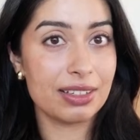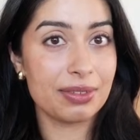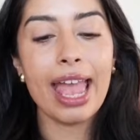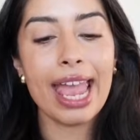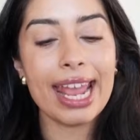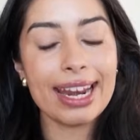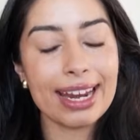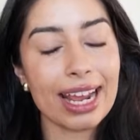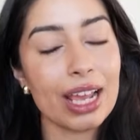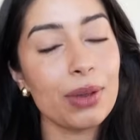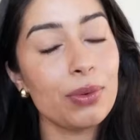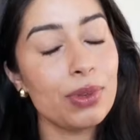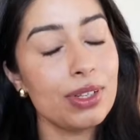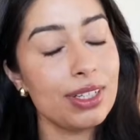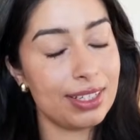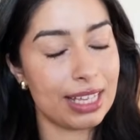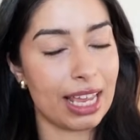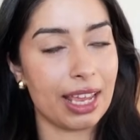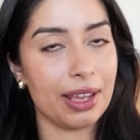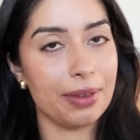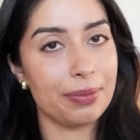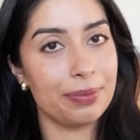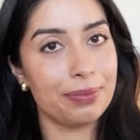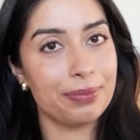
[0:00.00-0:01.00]
And I will
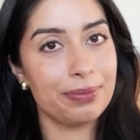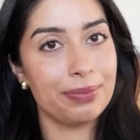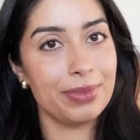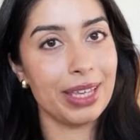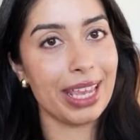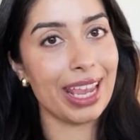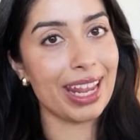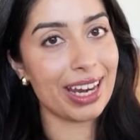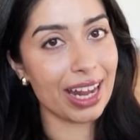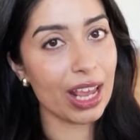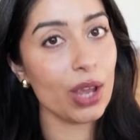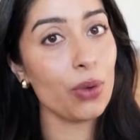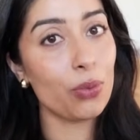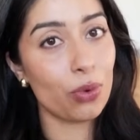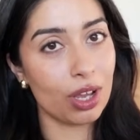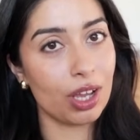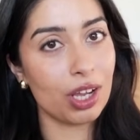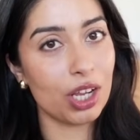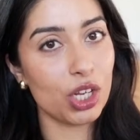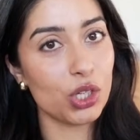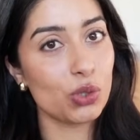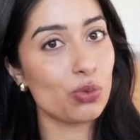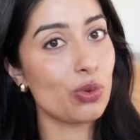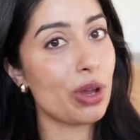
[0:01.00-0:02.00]
say, in a
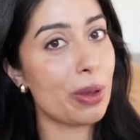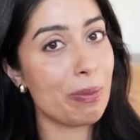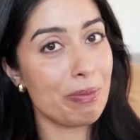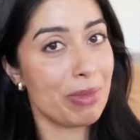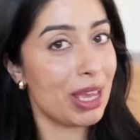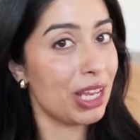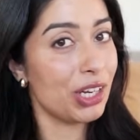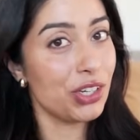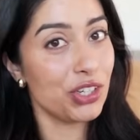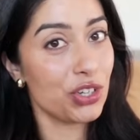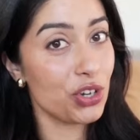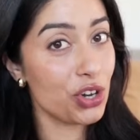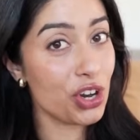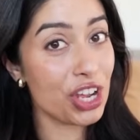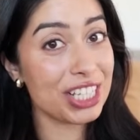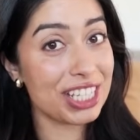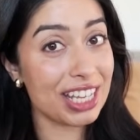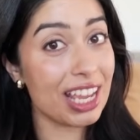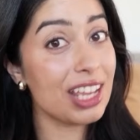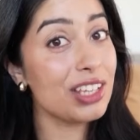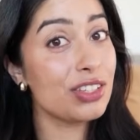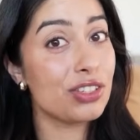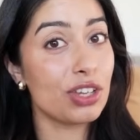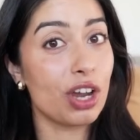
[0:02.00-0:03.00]
world where men do not
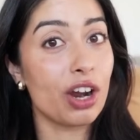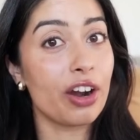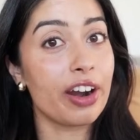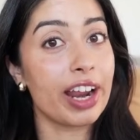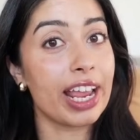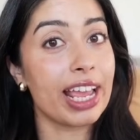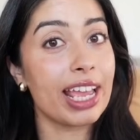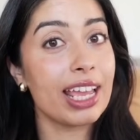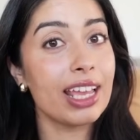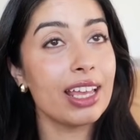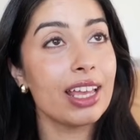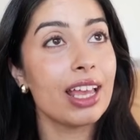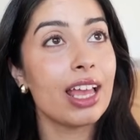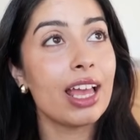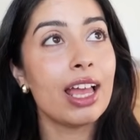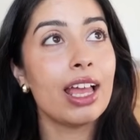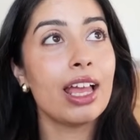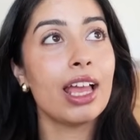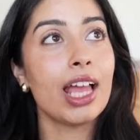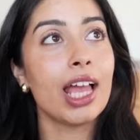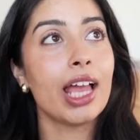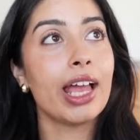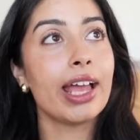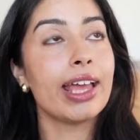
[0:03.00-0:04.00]
say sorry,
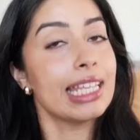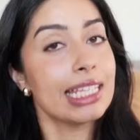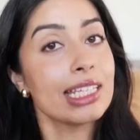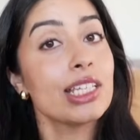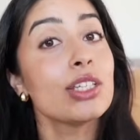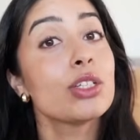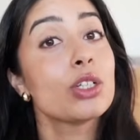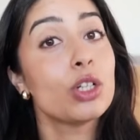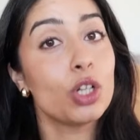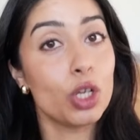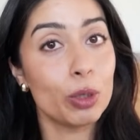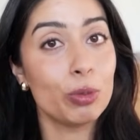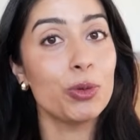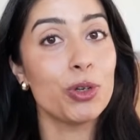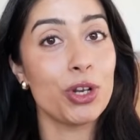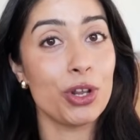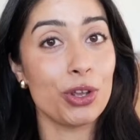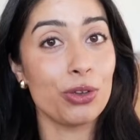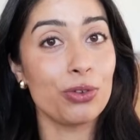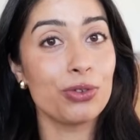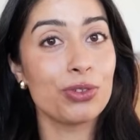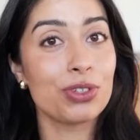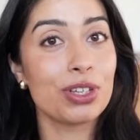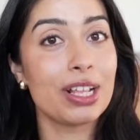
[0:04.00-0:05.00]
this is global
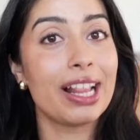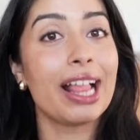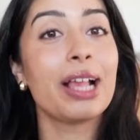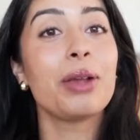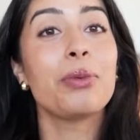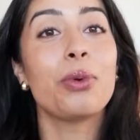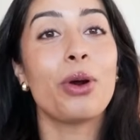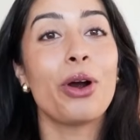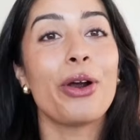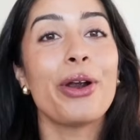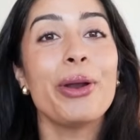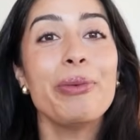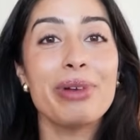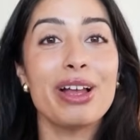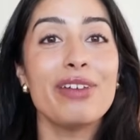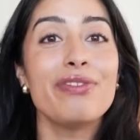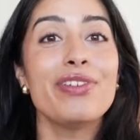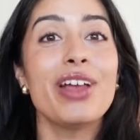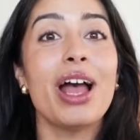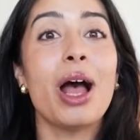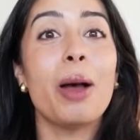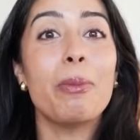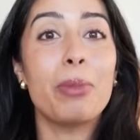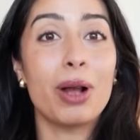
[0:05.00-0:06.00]
news. Like, Warren
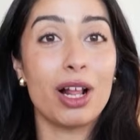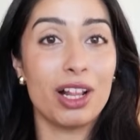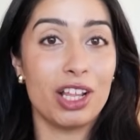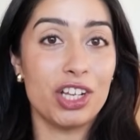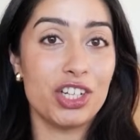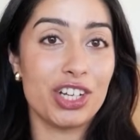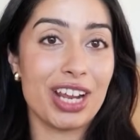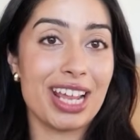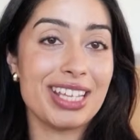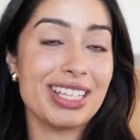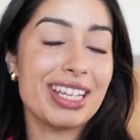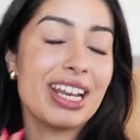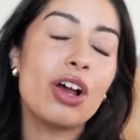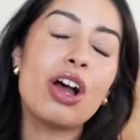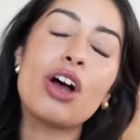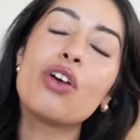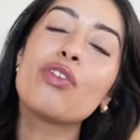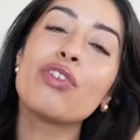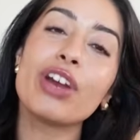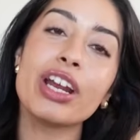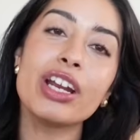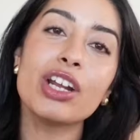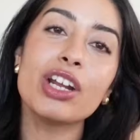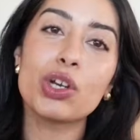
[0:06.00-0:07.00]
Buffett apologized. And I'll
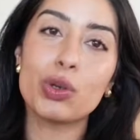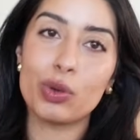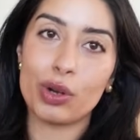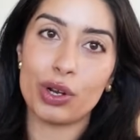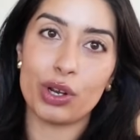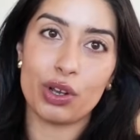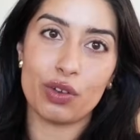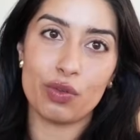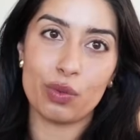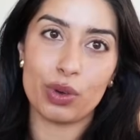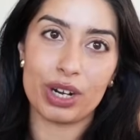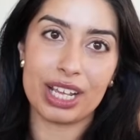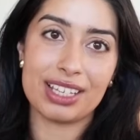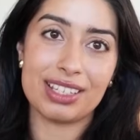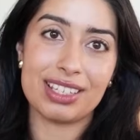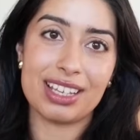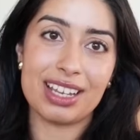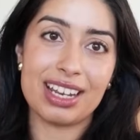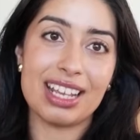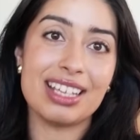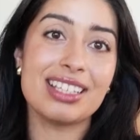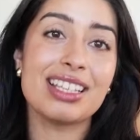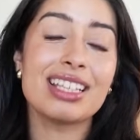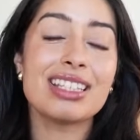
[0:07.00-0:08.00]
read a quote of what he said.
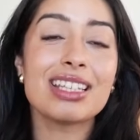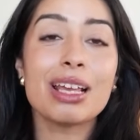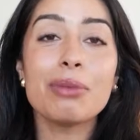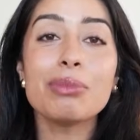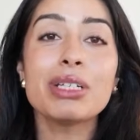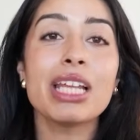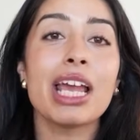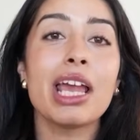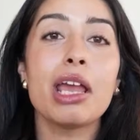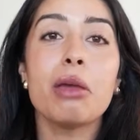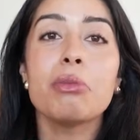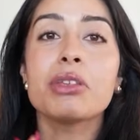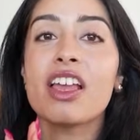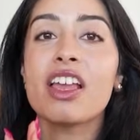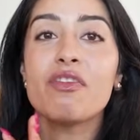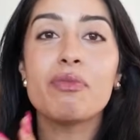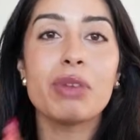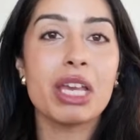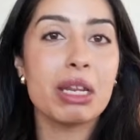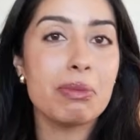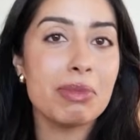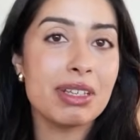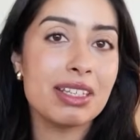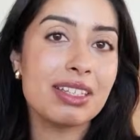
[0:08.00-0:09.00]
He said, sometimes I've
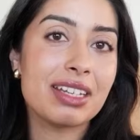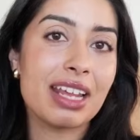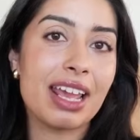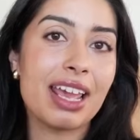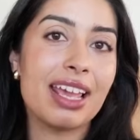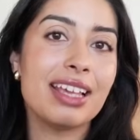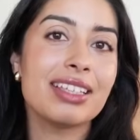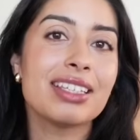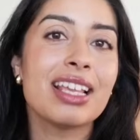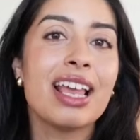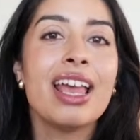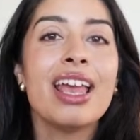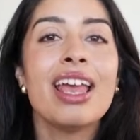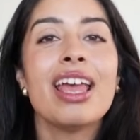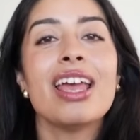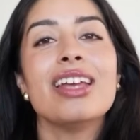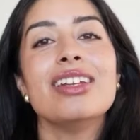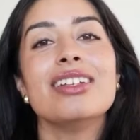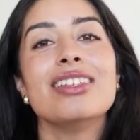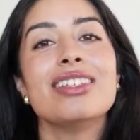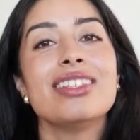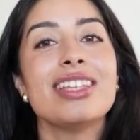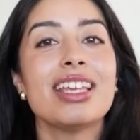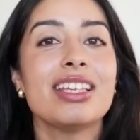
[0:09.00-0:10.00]
made mistakes in
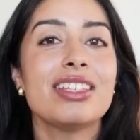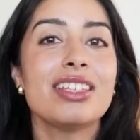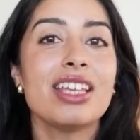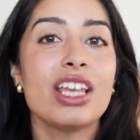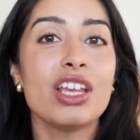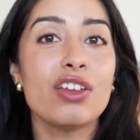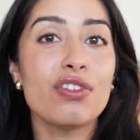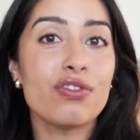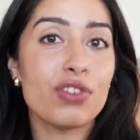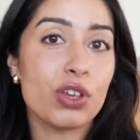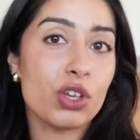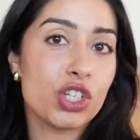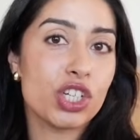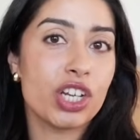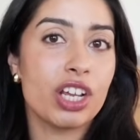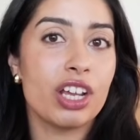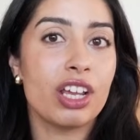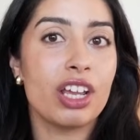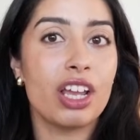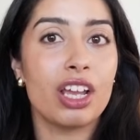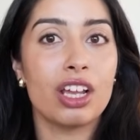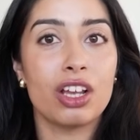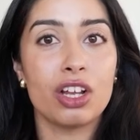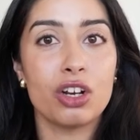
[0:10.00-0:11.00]
assessing future
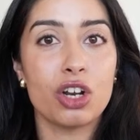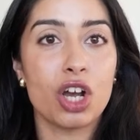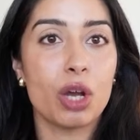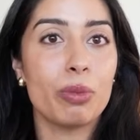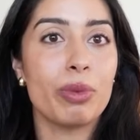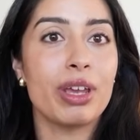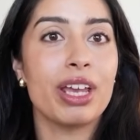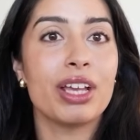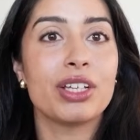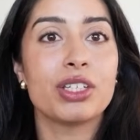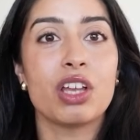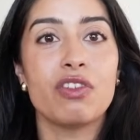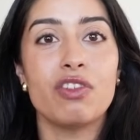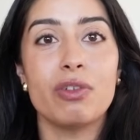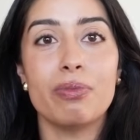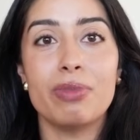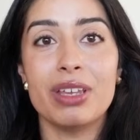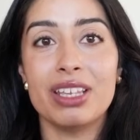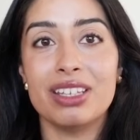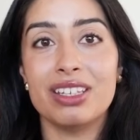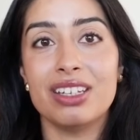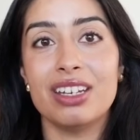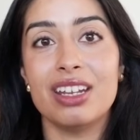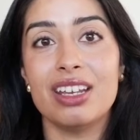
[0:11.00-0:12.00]
economics of a
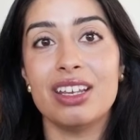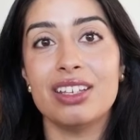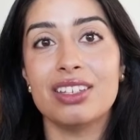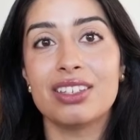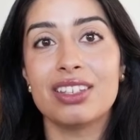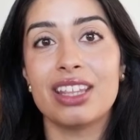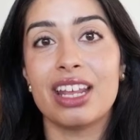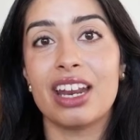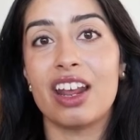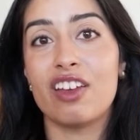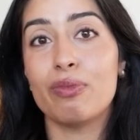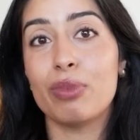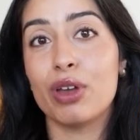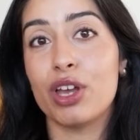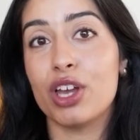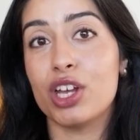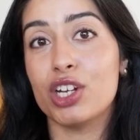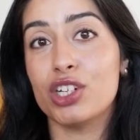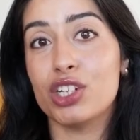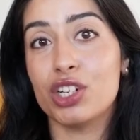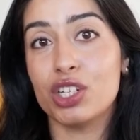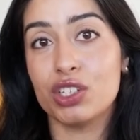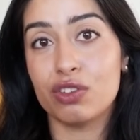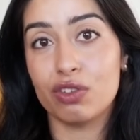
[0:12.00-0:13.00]
business that I've
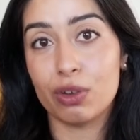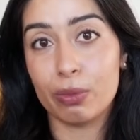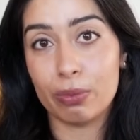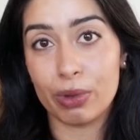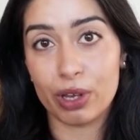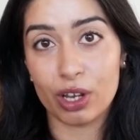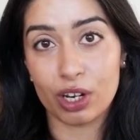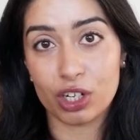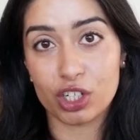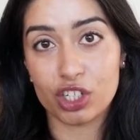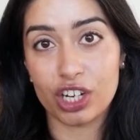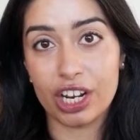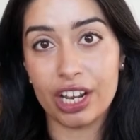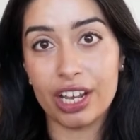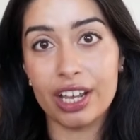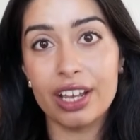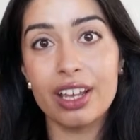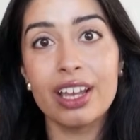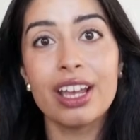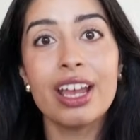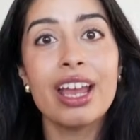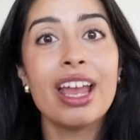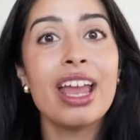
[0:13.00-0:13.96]
purchased for Berkshire.